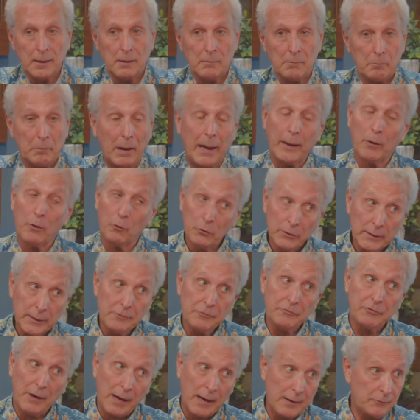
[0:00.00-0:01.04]
by only
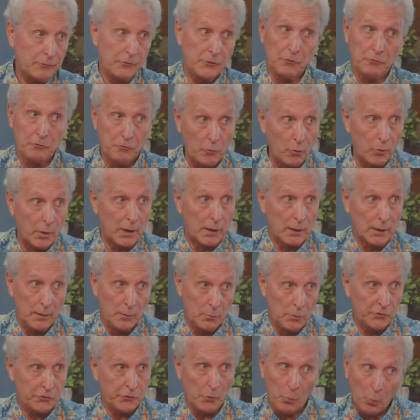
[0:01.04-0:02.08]
5-4, it
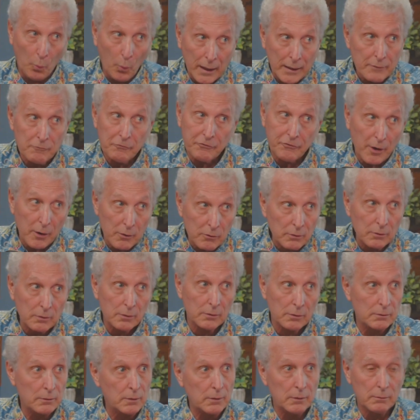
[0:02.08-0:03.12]
was a one-vote
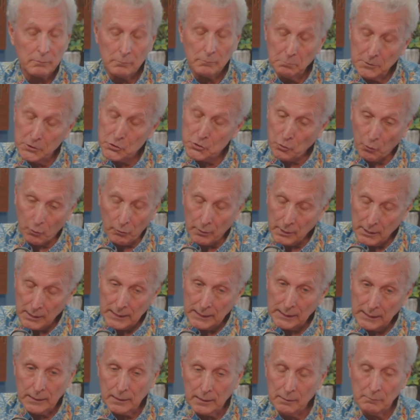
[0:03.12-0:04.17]

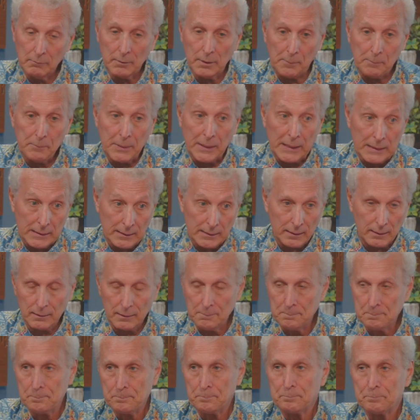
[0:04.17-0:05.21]
majority opinion.
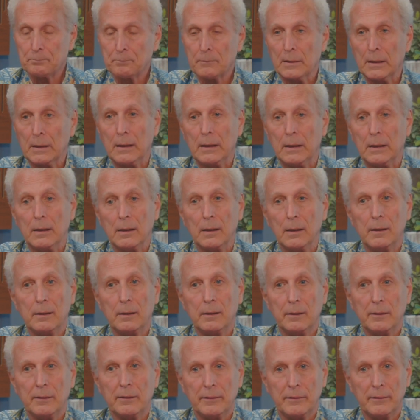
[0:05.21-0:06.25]

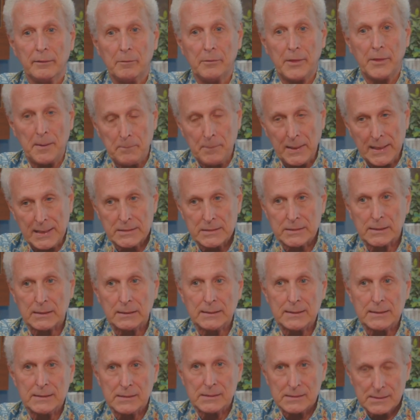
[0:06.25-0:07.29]
They
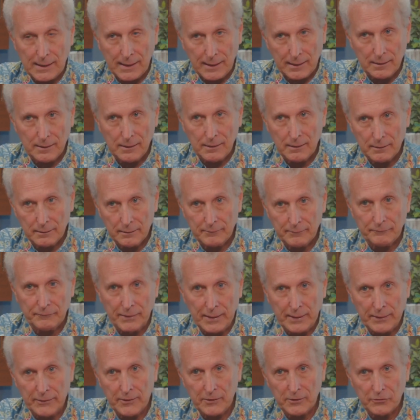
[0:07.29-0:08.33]
basically said,
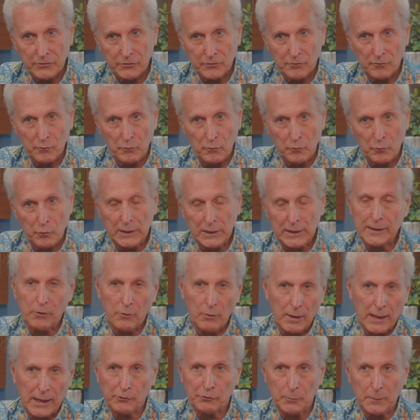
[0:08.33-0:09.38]
and this really
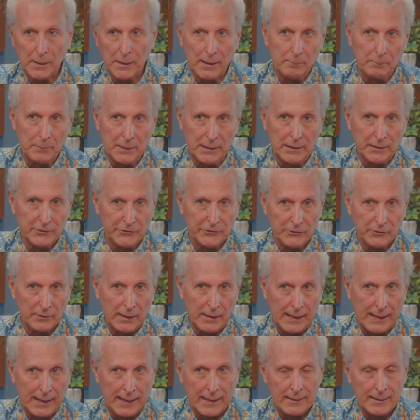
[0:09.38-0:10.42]
cracks me up because
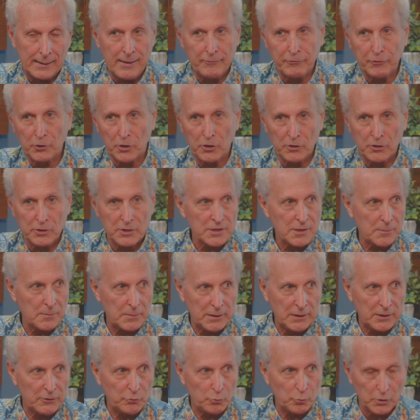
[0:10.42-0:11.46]
I had never heard some of
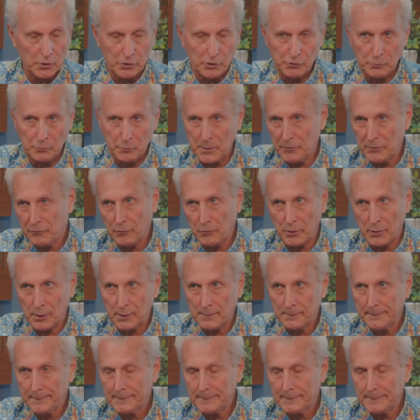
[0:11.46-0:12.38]
these words before,